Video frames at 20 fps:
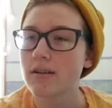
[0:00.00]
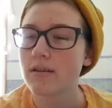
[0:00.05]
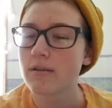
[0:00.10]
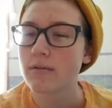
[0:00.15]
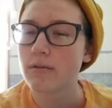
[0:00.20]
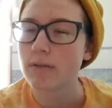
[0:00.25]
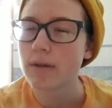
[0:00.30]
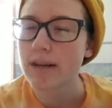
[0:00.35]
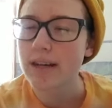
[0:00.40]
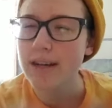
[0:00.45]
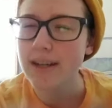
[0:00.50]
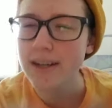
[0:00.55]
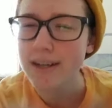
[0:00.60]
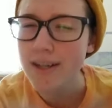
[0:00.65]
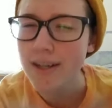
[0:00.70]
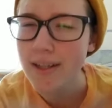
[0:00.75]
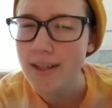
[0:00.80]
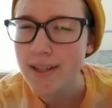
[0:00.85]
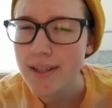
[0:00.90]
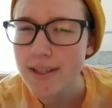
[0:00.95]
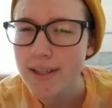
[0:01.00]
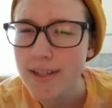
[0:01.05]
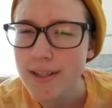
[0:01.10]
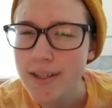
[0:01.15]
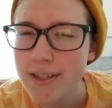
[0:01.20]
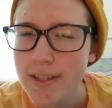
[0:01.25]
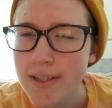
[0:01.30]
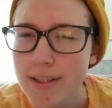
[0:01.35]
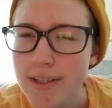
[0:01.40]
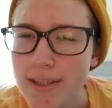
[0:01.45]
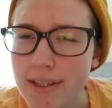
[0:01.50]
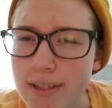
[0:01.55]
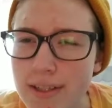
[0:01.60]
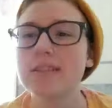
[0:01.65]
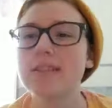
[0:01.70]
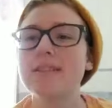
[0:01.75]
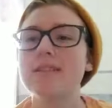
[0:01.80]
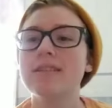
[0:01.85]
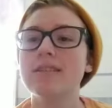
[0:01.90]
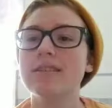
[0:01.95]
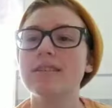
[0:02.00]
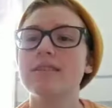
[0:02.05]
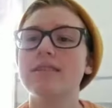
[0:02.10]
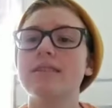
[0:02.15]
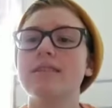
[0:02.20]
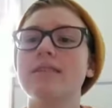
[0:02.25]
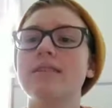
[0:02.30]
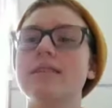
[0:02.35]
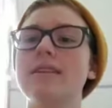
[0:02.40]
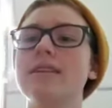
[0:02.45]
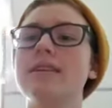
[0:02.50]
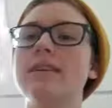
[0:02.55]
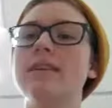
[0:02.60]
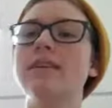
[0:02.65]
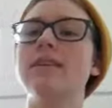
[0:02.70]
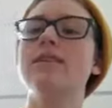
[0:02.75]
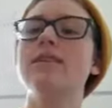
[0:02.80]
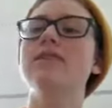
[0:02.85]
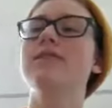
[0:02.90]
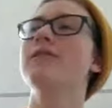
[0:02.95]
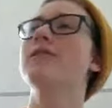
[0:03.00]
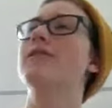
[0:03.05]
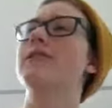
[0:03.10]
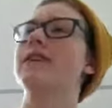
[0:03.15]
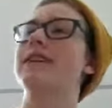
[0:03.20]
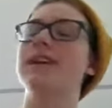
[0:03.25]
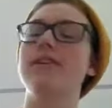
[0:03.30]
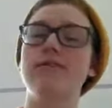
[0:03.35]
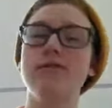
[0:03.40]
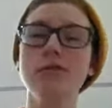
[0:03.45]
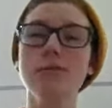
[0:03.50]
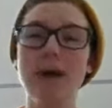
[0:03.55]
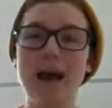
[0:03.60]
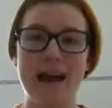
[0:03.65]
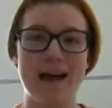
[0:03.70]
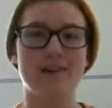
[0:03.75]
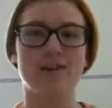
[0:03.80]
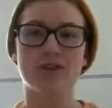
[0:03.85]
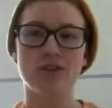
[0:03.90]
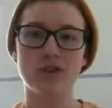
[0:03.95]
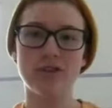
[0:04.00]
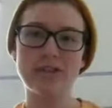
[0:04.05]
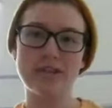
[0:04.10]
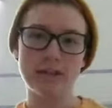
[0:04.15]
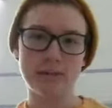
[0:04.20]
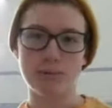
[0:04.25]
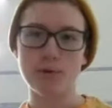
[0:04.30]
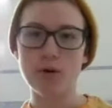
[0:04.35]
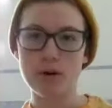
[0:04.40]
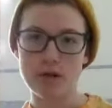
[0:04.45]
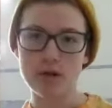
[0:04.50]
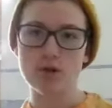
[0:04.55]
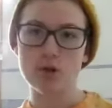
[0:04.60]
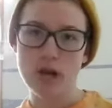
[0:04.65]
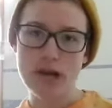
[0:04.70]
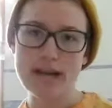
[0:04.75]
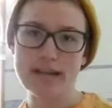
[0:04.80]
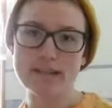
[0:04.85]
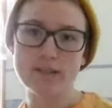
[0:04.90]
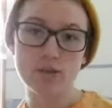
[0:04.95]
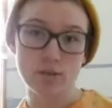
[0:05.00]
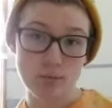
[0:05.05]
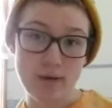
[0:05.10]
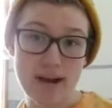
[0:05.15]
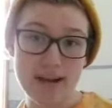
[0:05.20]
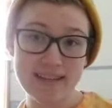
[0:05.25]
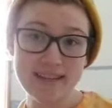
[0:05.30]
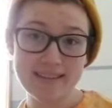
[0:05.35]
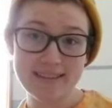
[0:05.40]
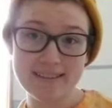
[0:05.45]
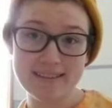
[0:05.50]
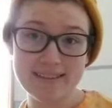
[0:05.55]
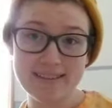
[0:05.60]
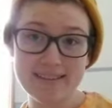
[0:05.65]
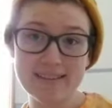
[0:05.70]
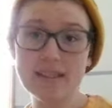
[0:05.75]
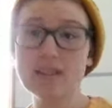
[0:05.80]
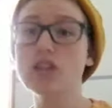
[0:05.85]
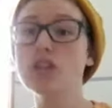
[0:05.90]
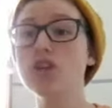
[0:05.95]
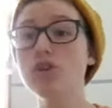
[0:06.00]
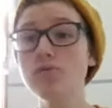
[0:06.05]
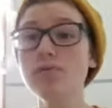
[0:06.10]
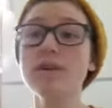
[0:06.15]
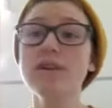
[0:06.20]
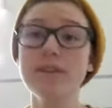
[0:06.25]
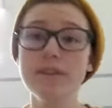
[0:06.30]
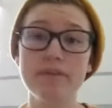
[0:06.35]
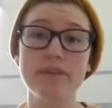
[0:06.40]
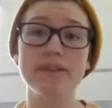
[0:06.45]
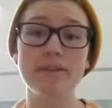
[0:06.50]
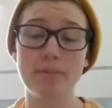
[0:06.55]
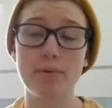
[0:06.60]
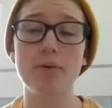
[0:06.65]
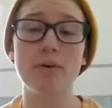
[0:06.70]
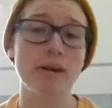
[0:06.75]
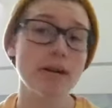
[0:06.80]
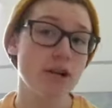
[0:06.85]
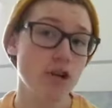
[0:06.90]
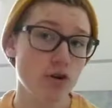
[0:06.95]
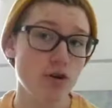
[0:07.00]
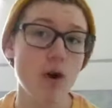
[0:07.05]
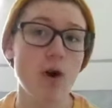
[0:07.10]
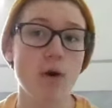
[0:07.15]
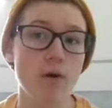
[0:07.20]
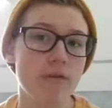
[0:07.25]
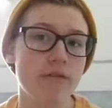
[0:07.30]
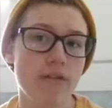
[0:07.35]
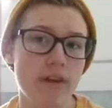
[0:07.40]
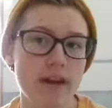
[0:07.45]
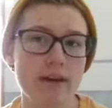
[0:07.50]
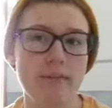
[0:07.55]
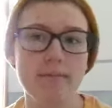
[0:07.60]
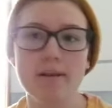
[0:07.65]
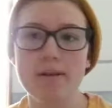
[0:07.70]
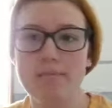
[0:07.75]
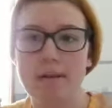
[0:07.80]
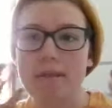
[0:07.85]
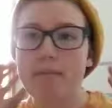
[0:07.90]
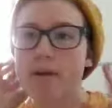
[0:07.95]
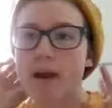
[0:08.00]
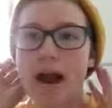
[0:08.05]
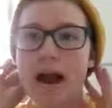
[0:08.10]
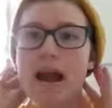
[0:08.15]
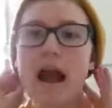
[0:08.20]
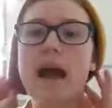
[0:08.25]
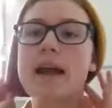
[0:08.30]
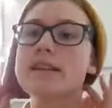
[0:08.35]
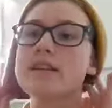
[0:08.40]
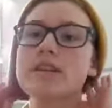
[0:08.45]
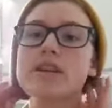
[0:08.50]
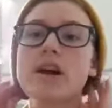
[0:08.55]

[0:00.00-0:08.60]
What? Look, if you actually supported trans rights, you would have supported your own family member. I